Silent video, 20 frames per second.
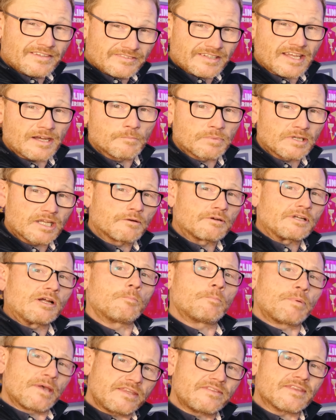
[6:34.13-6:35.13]
down below and
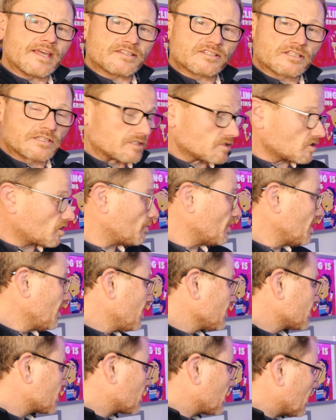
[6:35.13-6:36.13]
I'll pin that to the top
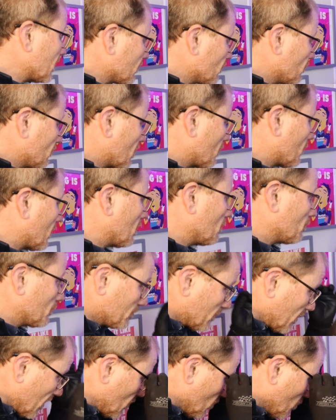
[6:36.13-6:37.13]
to let you know how
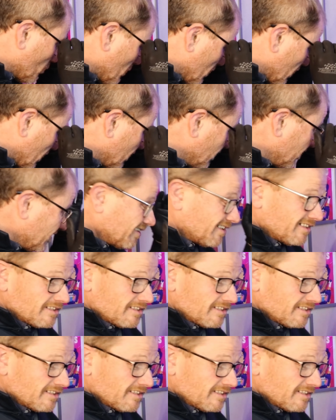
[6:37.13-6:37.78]
I'm getting on with it.